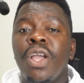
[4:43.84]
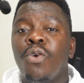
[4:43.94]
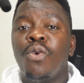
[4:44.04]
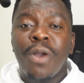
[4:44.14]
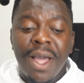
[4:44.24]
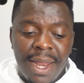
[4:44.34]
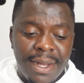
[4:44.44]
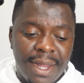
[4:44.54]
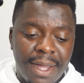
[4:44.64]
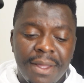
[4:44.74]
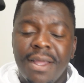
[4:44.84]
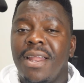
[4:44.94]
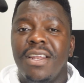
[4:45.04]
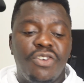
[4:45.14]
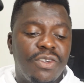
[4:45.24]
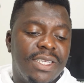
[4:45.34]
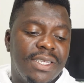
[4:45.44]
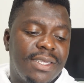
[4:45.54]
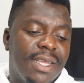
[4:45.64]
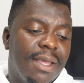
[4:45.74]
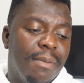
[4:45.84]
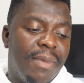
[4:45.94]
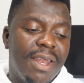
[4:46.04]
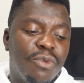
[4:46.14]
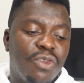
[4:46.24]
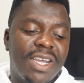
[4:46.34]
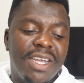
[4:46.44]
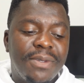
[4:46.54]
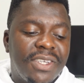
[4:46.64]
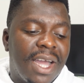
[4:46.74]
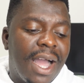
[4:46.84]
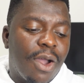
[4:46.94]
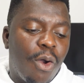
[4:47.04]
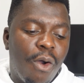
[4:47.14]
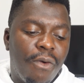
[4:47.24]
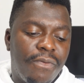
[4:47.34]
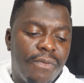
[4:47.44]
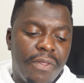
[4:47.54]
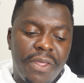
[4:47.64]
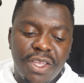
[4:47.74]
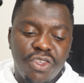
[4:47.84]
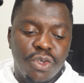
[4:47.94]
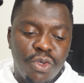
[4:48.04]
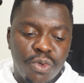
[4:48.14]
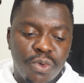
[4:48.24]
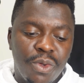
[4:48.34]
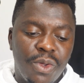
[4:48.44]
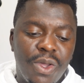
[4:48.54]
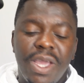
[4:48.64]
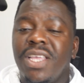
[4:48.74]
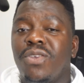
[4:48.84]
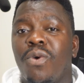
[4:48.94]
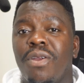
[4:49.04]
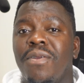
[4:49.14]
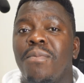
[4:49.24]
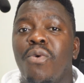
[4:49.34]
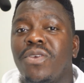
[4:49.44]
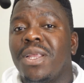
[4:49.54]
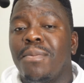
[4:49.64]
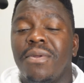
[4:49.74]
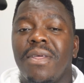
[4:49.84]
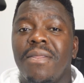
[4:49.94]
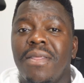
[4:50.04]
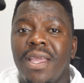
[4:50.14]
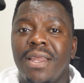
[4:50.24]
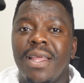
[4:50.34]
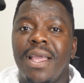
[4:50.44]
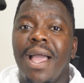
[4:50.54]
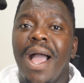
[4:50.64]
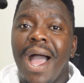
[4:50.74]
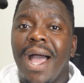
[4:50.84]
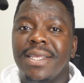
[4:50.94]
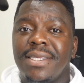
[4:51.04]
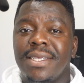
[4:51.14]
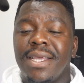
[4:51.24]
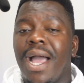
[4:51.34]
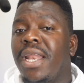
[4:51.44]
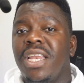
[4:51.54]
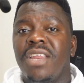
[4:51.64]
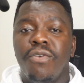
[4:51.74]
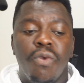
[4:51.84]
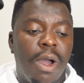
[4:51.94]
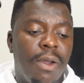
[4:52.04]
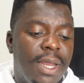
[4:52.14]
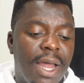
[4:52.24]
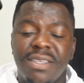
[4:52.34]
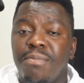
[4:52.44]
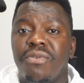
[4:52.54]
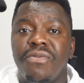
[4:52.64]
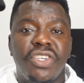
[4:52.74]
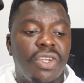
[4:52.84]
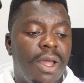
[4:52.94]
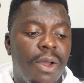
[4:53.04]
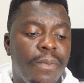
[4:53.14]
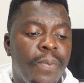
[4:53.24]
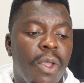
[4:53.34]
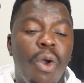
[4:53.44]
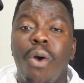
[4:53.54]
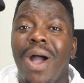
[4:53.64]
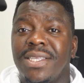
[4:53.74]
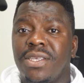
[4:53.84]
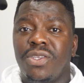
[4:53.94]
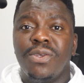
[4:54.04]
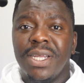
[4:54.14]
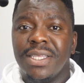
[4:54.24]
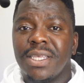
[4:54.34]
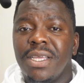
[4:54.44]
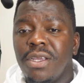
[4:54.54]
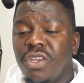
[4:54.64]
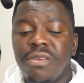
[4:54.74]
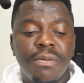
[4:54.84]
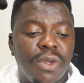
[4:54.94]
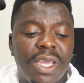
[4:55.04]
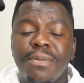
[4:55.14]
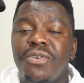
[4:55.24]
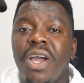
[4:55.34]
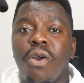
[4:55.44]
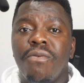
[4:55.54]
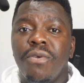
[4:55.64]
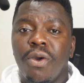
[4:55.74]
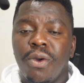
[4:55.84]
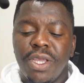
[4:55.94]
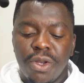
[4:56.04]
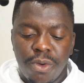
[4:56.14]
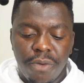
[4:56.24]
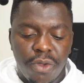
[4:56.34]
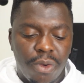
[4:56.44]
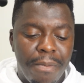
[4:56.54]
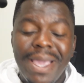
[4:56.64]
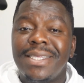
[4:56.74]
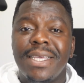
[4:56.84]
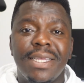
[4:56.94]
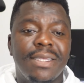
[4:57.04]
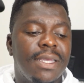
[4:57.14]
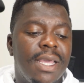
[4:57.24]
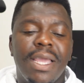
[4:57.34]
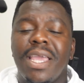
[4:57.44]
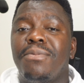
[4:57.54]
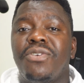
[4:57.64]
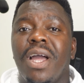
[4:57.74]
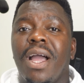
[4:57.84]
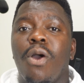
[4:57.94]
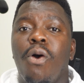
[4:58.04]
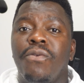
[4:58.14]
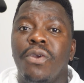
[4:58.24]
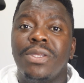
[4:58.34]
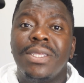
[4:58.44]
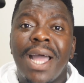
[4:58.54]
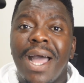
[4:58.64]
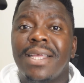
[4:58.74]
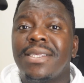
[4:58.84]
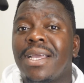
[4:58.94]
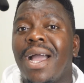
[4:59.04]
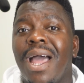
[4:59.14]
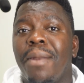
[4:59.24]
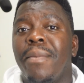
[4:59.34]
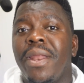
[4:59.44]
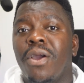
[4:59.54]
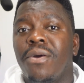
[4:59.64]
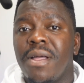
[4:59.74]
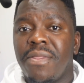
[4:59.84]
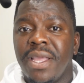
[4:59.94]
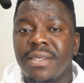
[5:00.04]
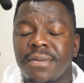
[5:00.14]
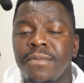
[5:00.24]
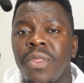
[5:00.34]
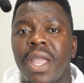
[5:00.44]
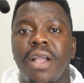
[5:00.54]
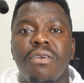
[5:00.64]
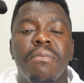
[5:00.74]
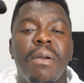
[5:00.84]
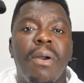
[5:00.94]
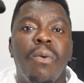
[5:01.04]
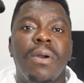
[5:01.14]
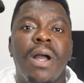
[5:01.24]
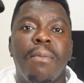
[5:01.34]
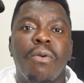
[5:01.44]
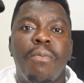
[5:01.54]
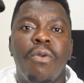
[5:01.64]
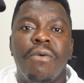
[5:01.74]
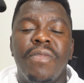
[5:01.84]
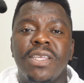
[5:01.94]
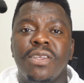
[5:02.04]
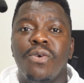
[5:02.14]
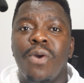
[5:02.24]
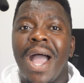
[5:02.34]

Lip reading: Google Calendar. Now the truth is, being able to keep track of the things you do is one of the most important things as an individual, either as a professional or as a student. You need to be able to keep track of your, you know, of your meetings, keep track of your task, and many other things. I can remember a couple of days ago,